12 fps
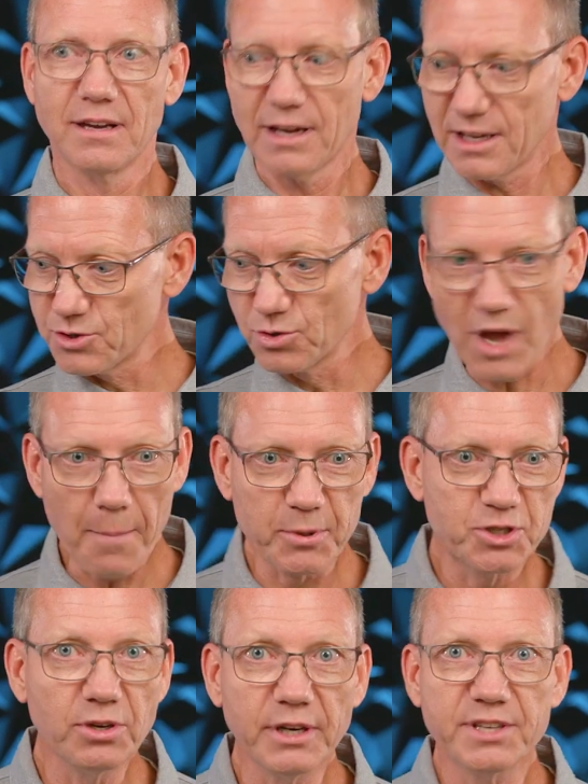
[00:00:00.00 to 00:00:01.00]
as those
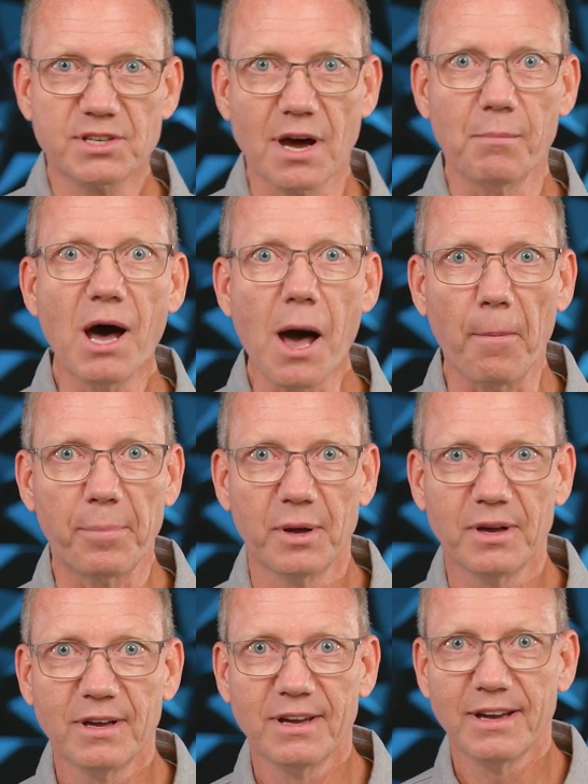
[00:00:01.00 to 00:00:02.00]
opportunities come up,
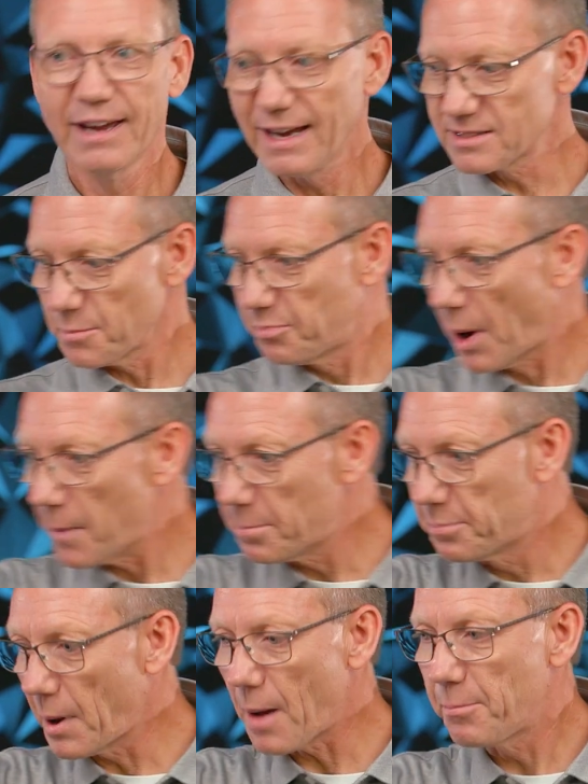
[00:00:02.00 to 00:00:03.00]
as it
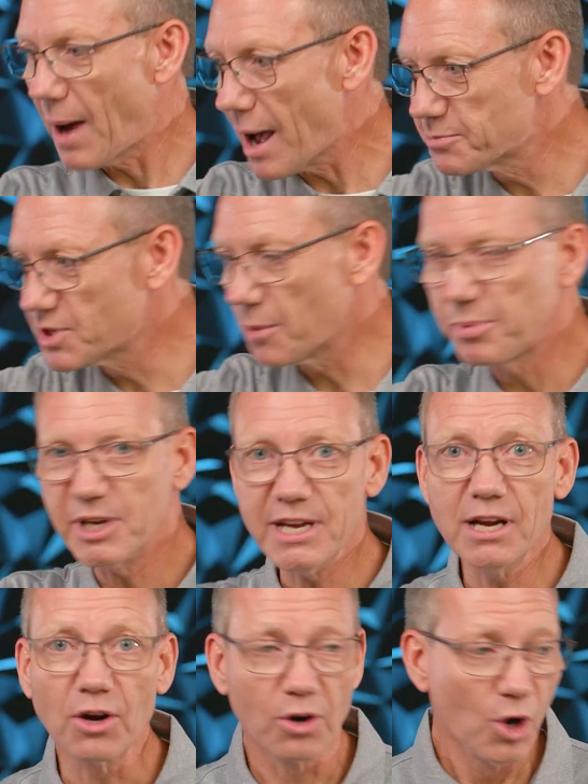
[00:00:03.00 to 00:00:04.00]
pops up
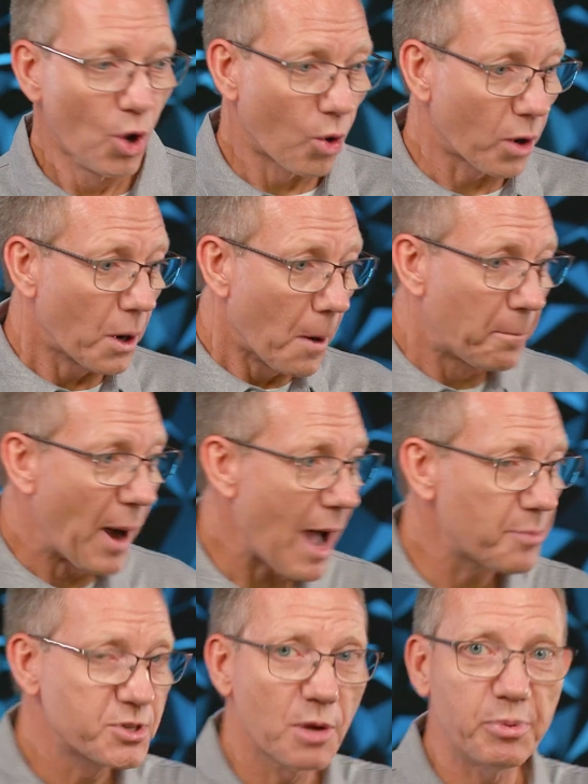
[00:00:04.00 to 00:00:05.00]
here or
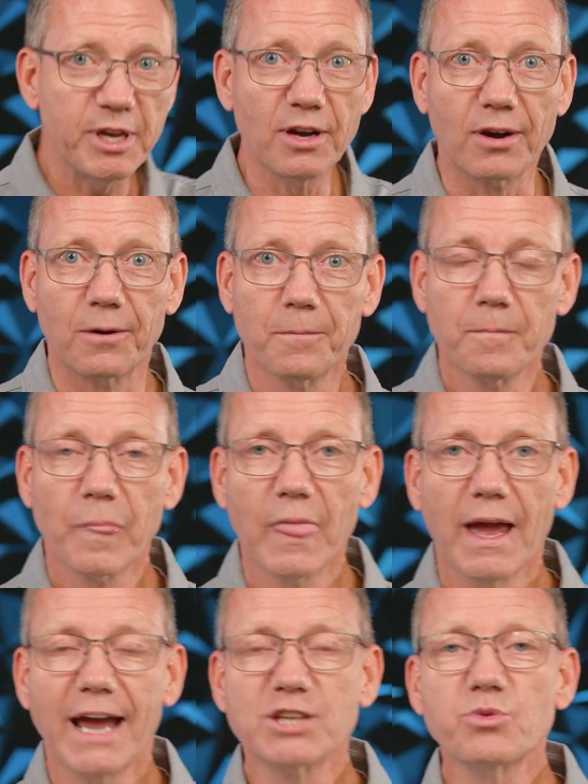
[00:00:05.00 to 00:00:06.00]
pops up here,
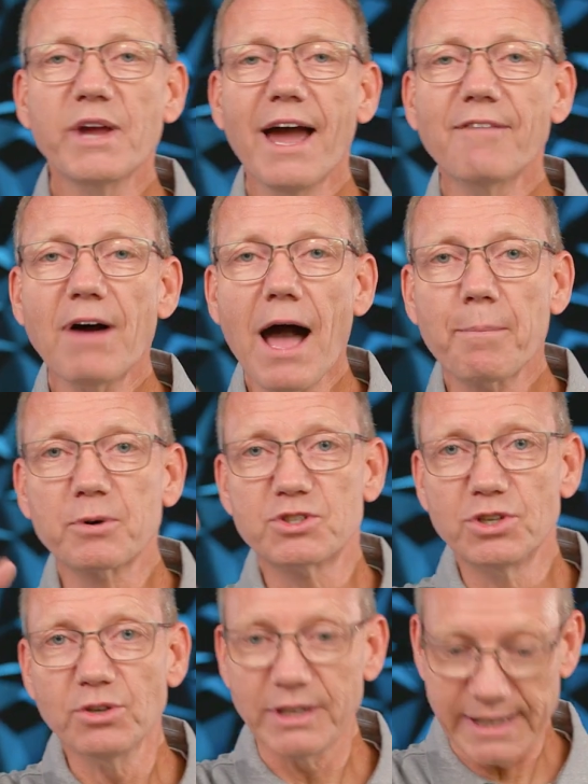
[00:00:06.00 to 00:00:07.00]
"as we have
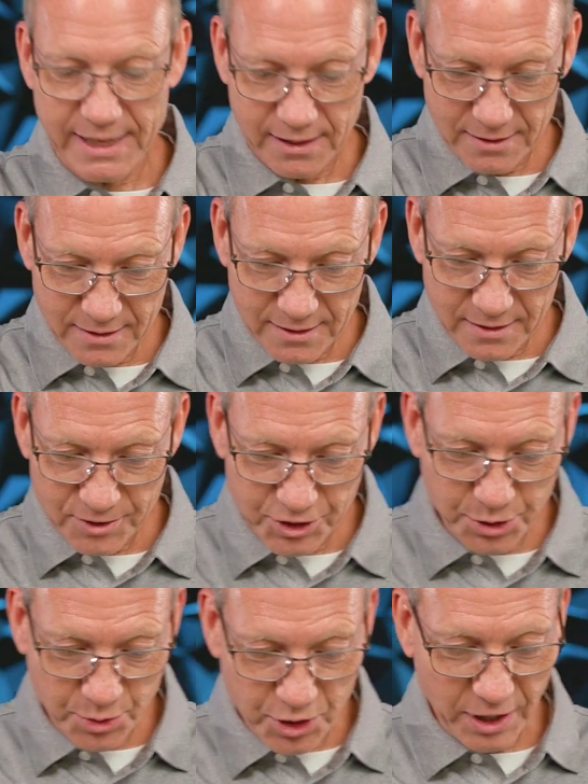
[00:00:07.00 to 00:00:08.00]
opportunity,
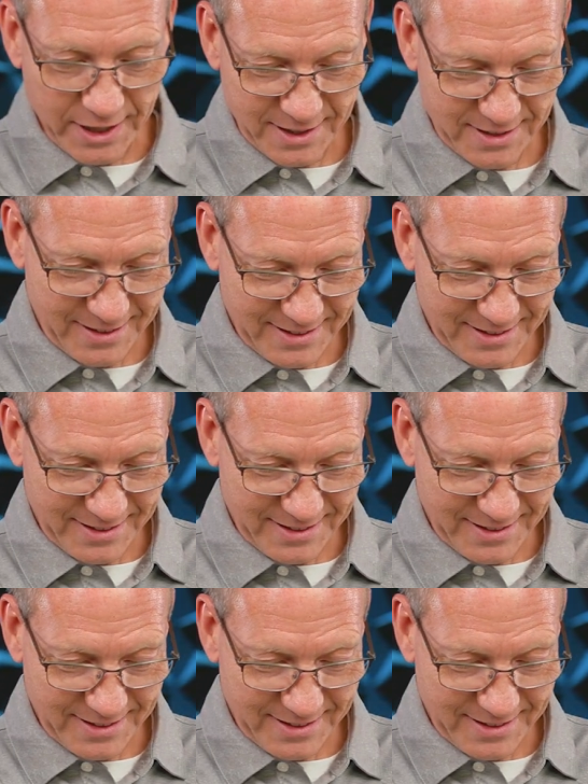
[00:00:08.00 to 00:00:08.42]
do good."